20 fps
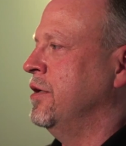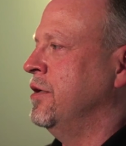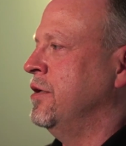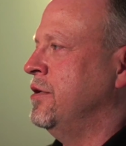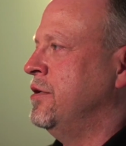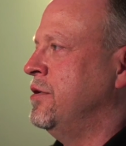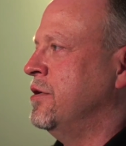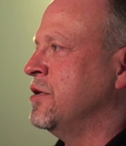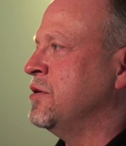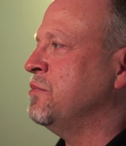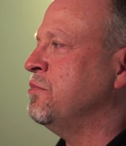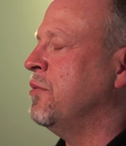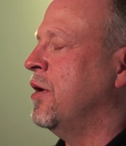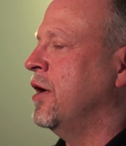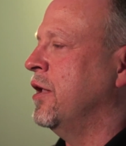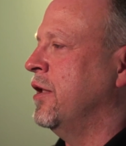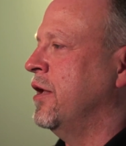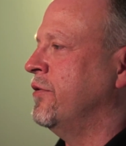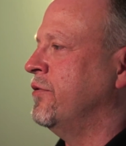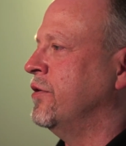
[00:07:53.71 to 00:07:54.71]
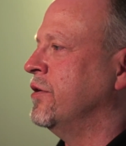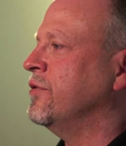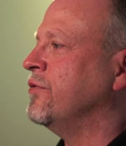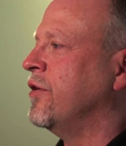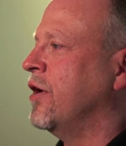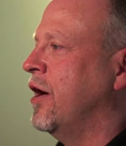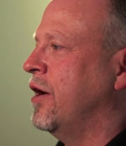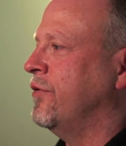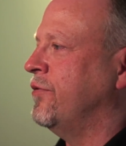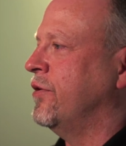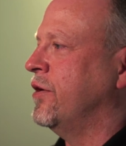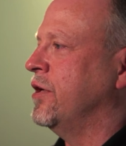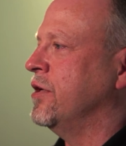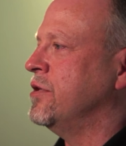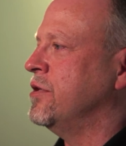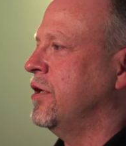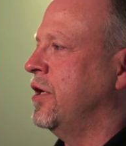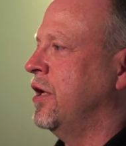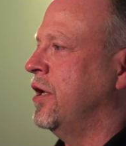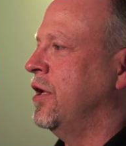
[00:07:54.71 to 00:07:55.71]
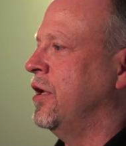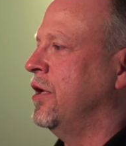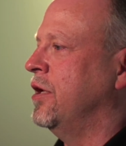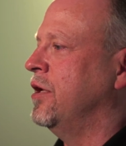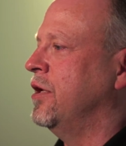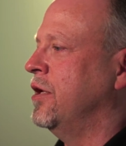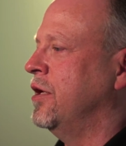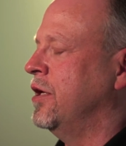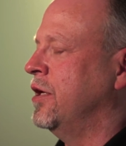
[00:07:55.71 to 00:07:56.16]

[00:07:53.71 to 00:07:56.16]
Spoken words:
Just my level of confidence in